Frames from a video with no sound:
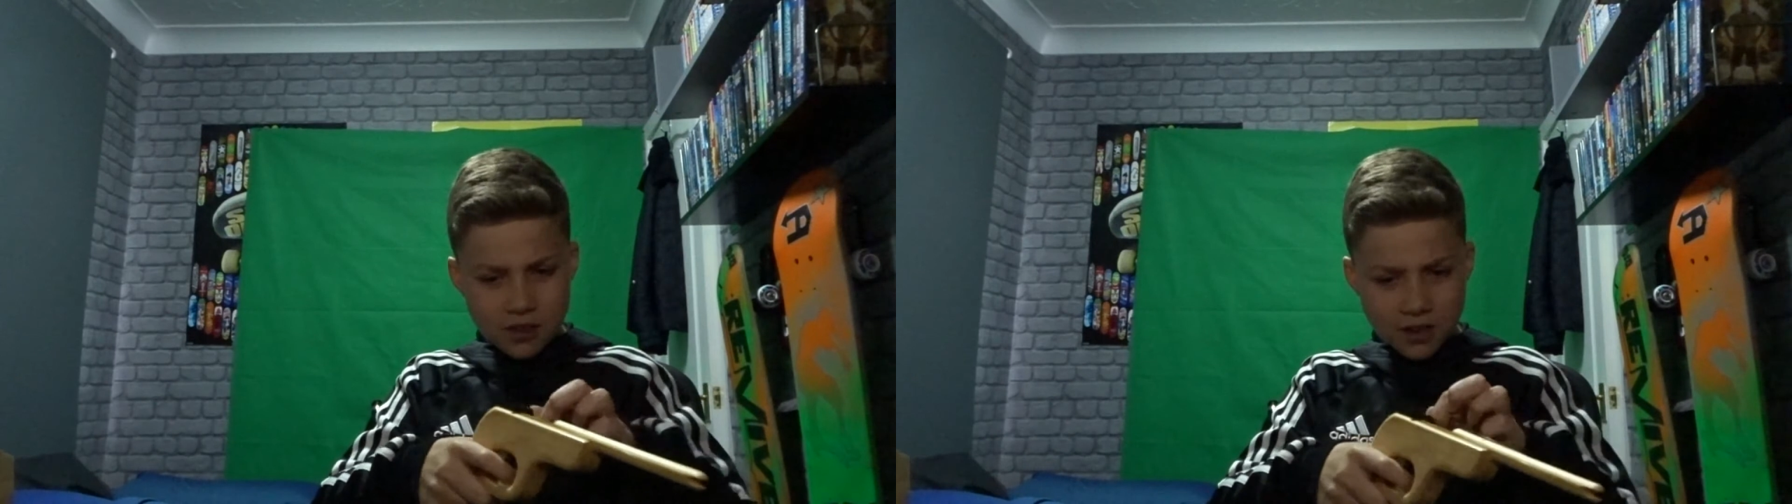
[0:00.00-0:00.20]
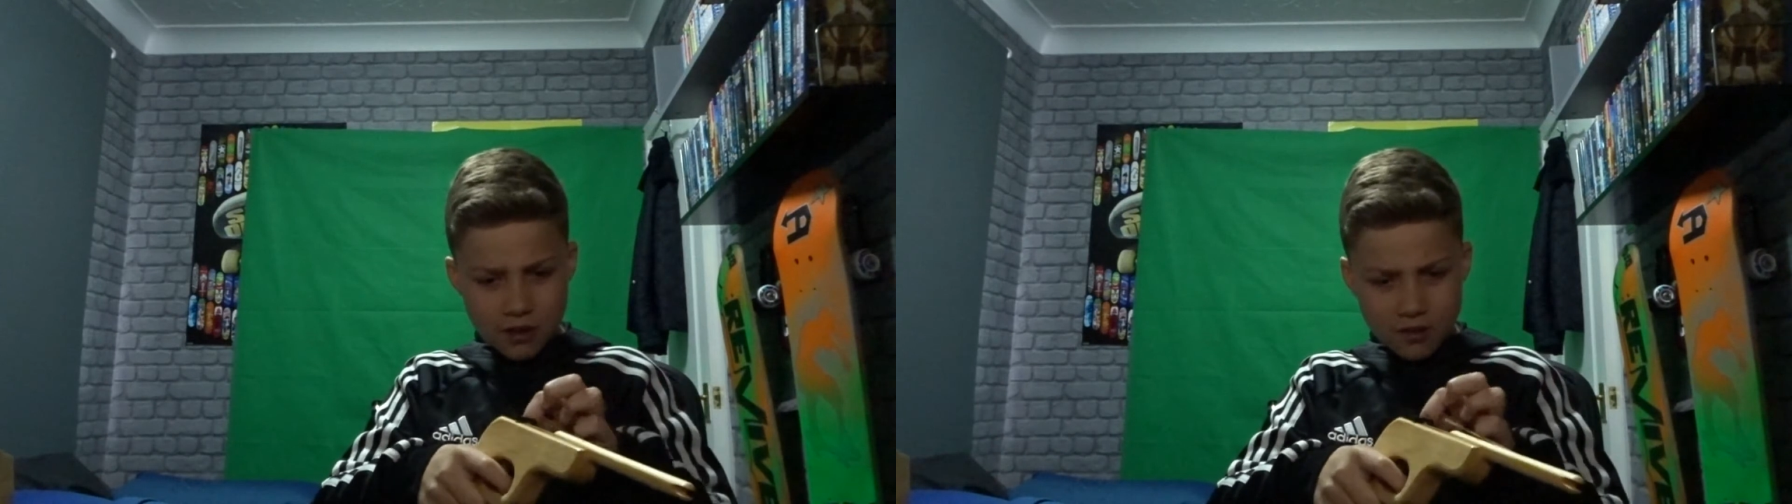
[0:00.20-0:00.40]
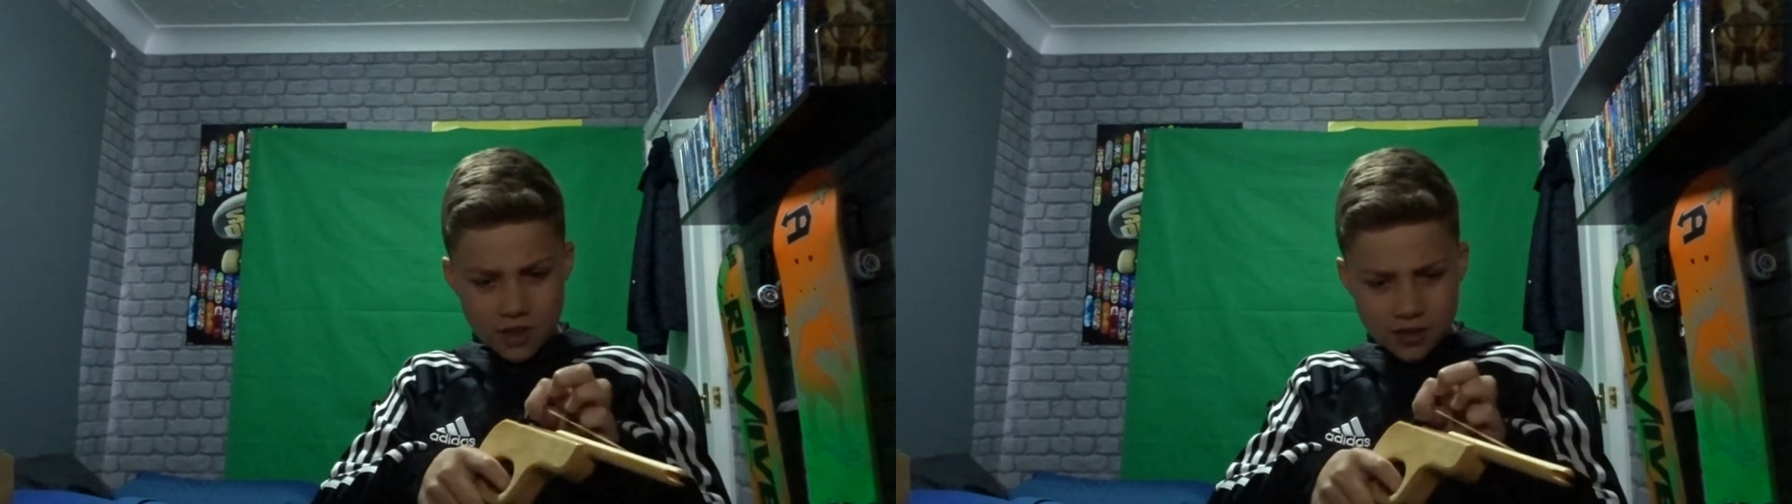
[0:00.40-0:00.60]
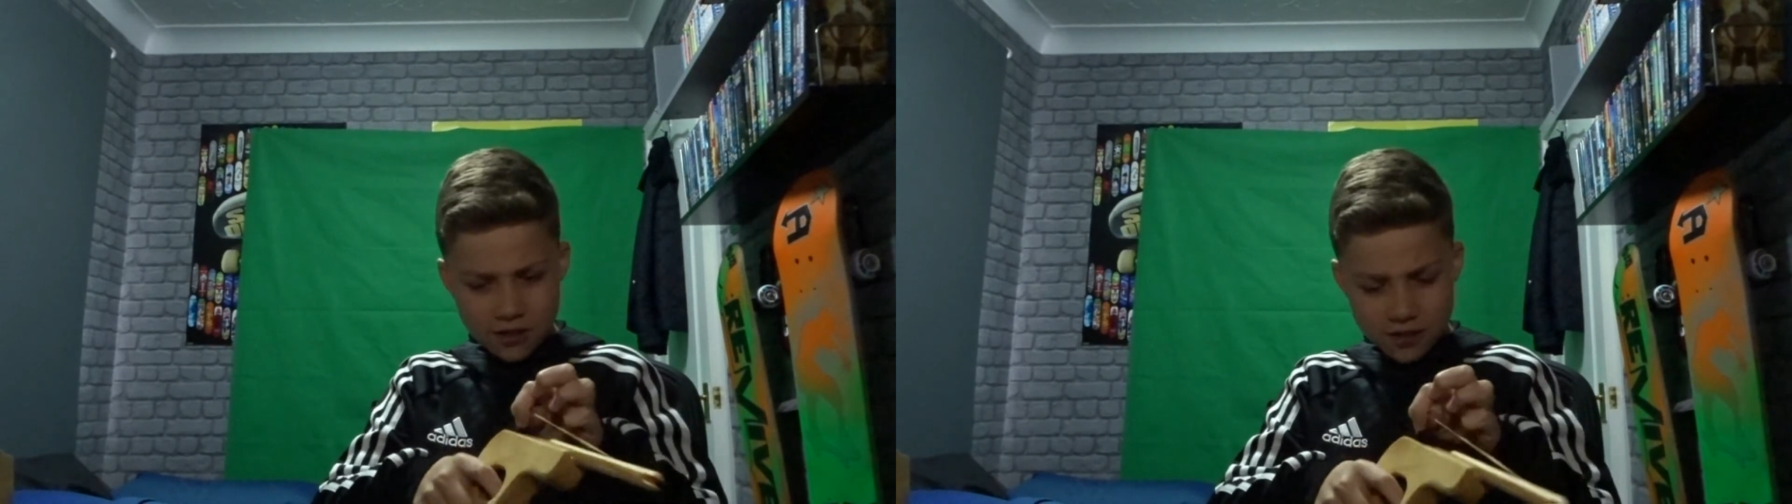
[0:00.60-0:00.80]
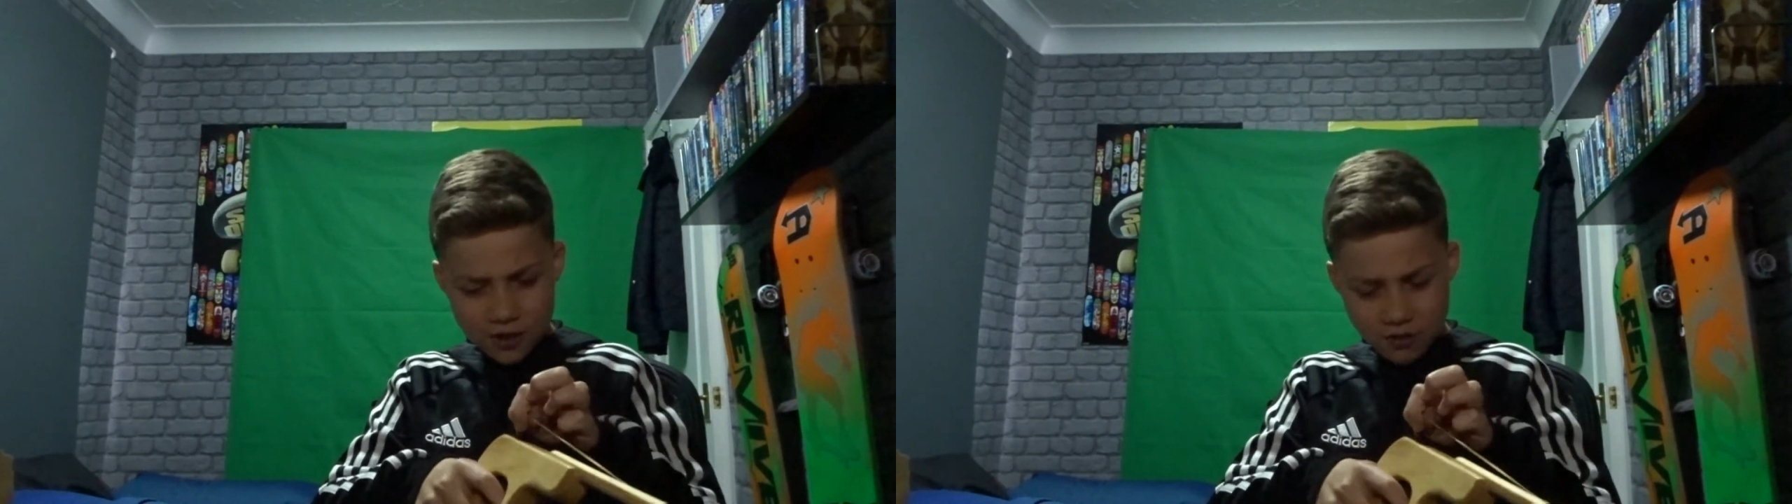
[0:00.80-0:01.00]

How the heck does this